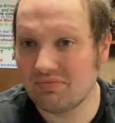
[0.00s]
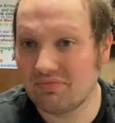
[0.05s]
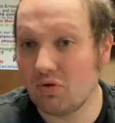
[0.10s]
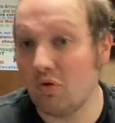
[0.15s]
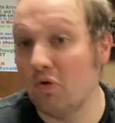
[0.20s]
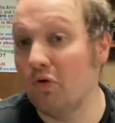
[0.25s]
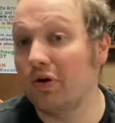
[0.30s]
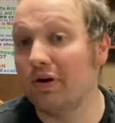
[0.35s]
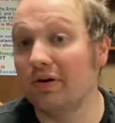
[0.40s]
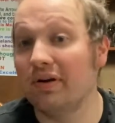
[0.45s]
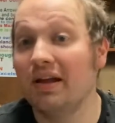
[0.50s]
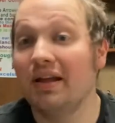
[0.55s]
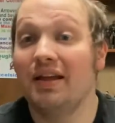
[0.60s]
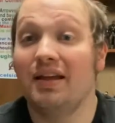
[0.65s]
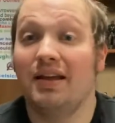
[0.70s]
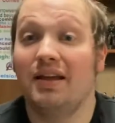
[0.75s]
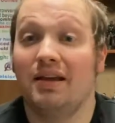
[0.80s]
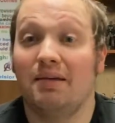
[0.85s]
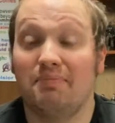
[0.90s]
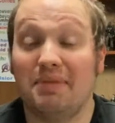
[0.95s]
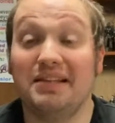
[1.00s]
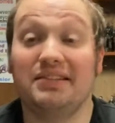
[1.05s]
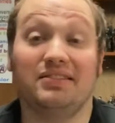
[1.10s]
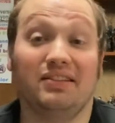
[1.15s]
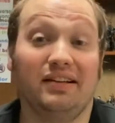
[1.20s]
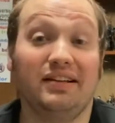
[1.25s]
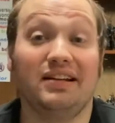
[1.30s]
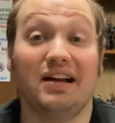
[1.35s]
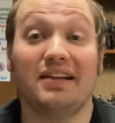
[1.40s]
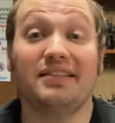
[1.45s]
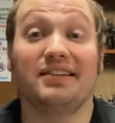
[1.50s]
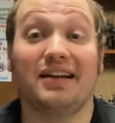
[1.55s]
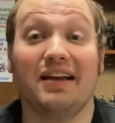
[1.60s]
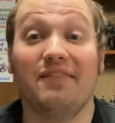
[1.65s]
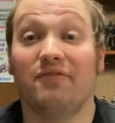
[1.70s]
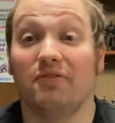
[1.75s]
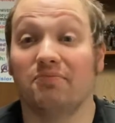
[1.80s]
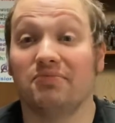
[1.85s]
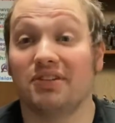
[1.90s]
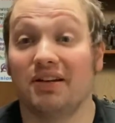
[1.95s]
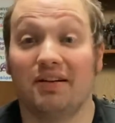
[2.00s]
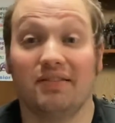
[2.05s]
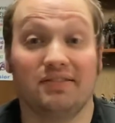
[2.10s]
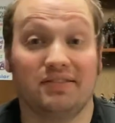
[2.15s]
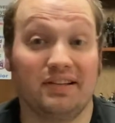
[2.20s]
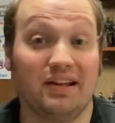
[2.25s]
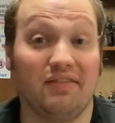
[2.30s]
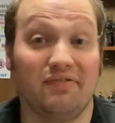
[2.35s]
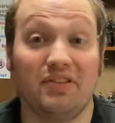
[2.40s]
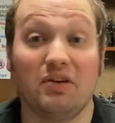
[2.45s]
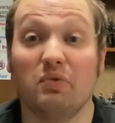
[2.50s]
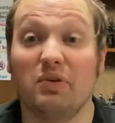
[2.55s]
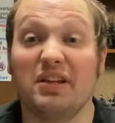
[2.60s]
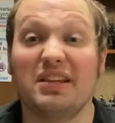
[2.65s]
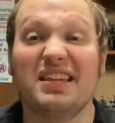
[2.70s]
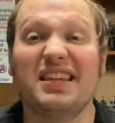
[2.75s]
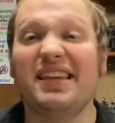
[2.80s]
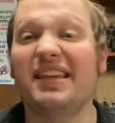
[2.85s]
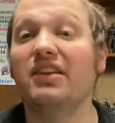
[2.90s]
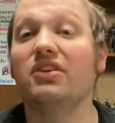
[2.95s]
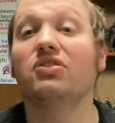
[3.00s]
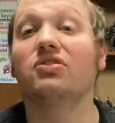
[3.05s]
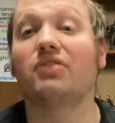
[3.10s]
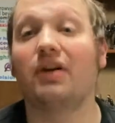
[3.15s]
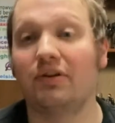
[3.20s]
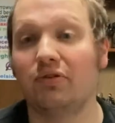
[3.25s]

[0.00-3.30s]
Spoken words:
Or basically not die from stuff that would kill an